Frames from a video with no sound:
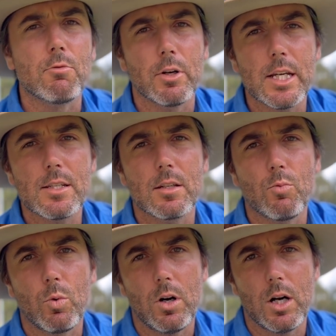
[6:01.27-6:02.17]

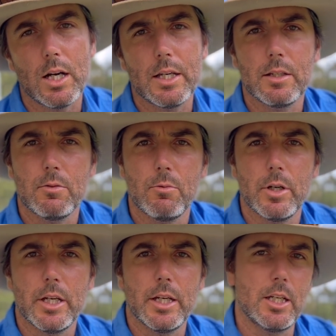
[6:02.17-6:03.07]
reason why
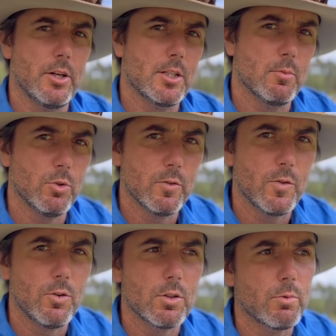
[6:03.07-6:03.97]
we're going to move
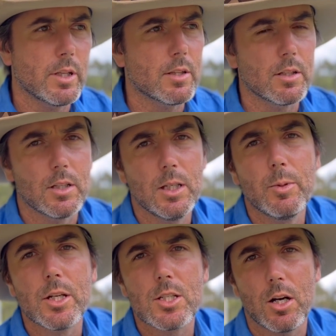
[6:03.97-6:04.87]
forward with a
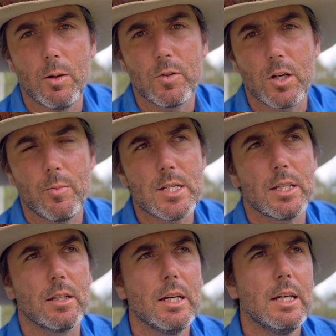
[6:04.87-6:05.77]
limited time for
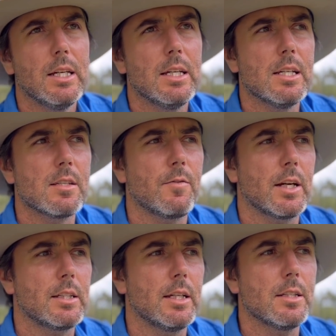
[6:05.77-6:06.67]
commenting is the
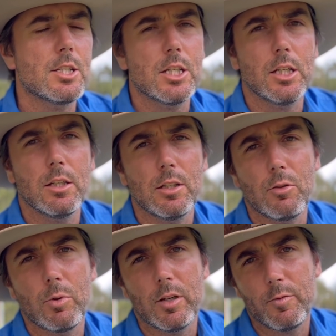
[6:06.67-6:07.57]
fact that this
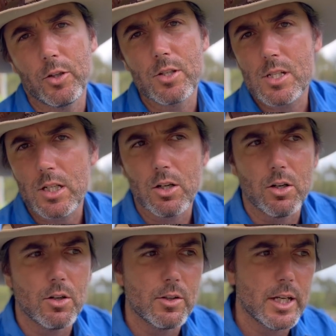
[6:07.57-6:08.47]
year we're focusing
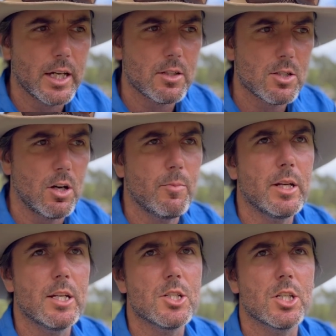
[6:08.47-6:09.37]
on our time
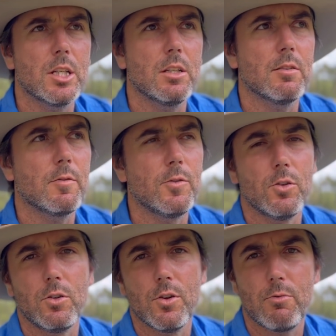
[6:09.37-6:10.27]
and energy
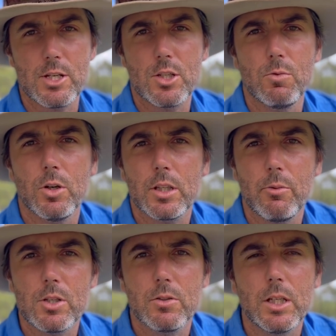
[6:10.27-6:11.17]
for the rescue work
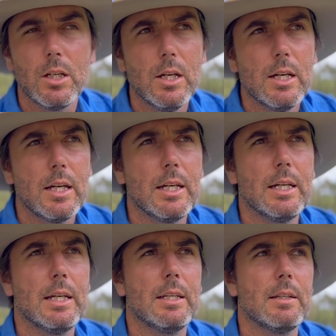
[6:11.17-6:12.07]
that we're doing.
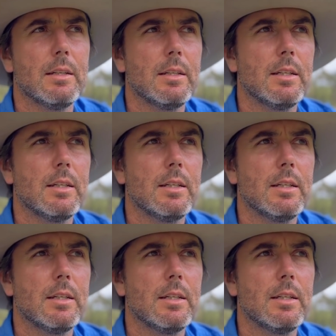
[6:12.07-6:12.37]
And